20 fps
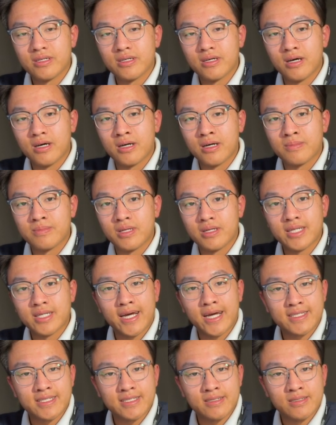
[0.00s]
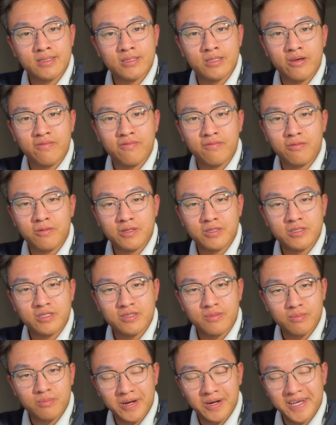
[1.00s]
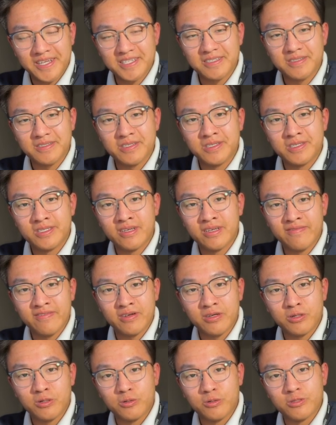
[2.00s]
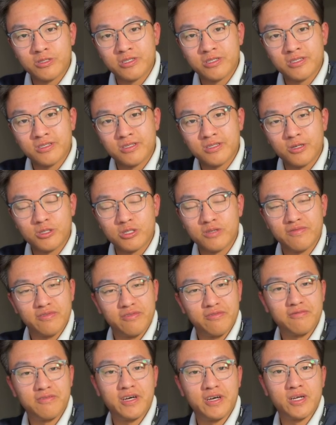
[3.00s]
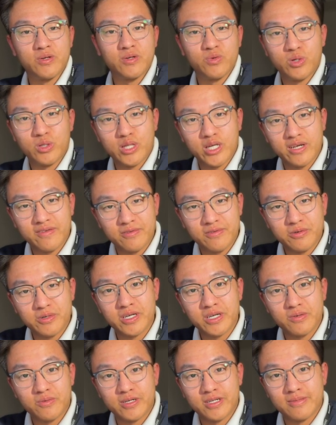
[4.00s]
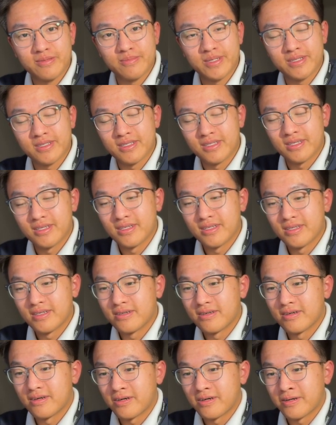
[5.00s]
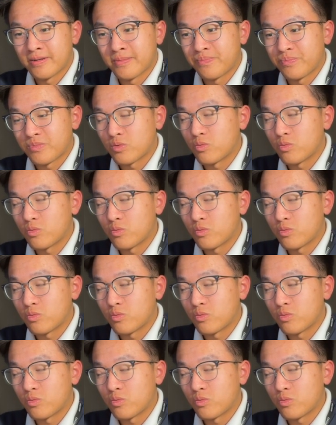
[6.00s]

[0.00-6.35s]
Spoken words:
Now taxiing in the DA40 is surprisingly difficult. Those of you who fly in real life, you'll get what I mean.